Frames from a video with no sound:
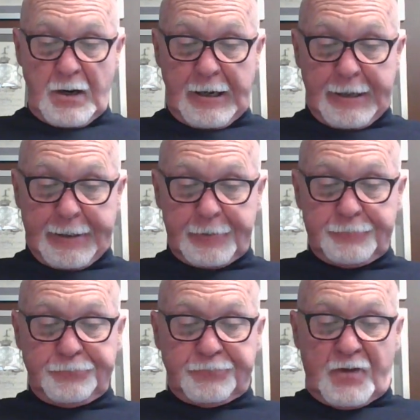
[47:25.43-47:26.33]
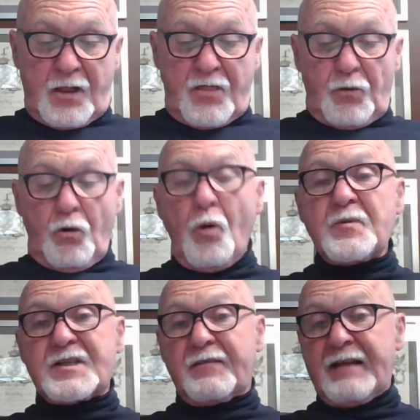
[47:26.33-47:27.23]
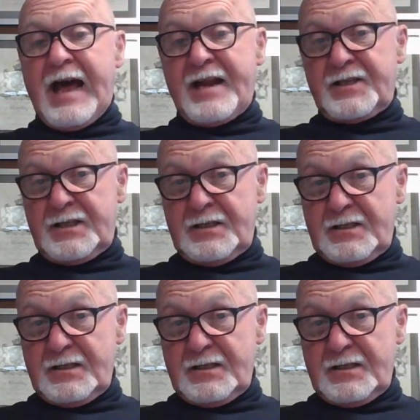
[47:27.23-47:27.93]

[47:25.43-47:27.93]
The Romans have landed